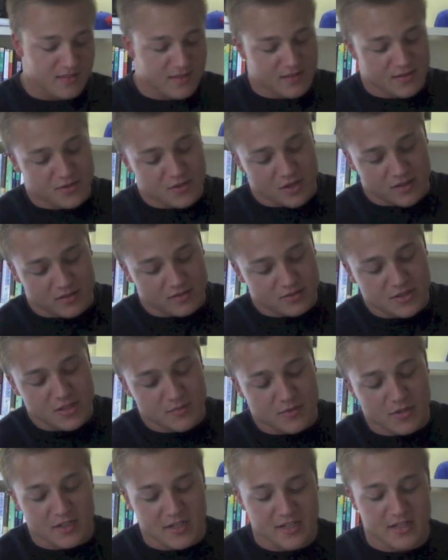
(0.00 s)
The chocolate
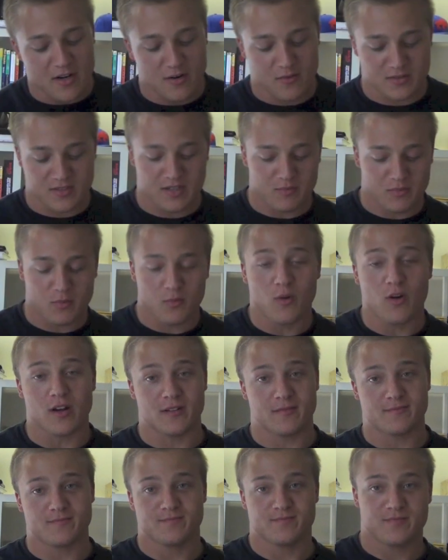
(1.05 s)
chip cookie dough is number
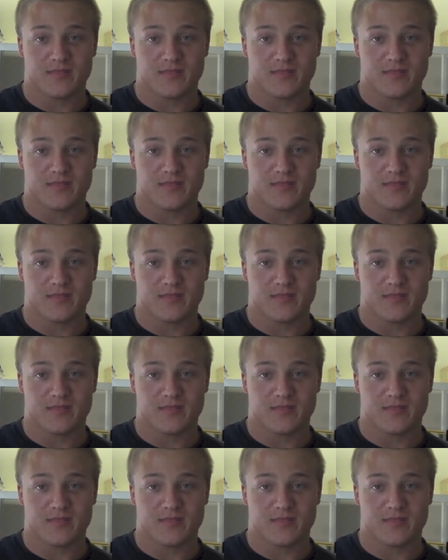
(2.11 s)
one.